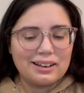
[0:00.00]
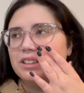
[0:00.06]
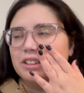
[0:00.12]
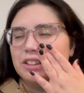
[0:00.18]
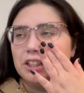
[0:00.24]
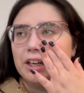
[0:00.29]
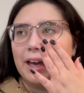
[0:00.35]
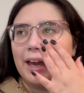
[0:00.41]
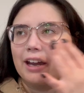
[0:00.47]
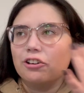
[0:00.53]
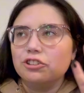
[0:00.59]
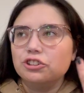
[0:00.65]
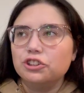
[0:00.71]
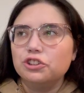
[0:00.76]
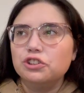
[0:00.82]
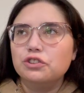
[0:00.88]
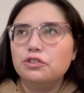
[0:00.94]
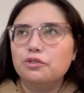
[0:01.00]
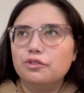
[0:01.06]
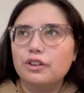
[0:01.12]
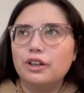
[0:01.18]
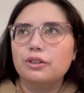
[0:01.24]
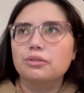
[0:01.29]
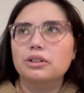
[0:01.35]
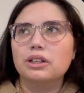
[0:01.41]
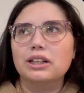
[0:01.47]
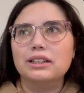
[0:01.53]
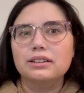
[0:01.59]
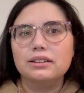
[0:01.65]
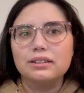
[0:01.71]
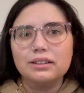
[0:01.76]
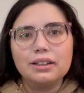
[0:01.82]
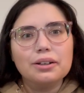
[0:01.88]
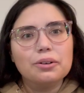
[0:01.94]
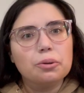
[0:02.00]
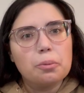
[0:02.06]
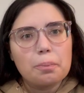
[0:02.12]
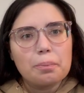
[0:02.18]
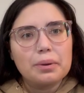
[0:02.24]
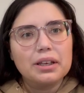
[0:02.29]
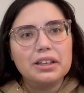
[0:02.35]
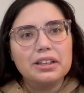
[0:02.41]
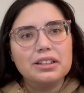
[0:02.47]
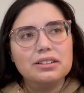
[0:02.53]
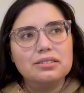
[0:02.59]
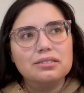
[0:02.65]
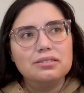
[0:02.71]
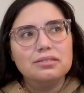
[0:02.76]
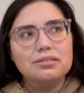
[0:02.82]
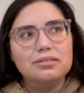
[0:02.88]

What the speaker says: The characters felt a little bit,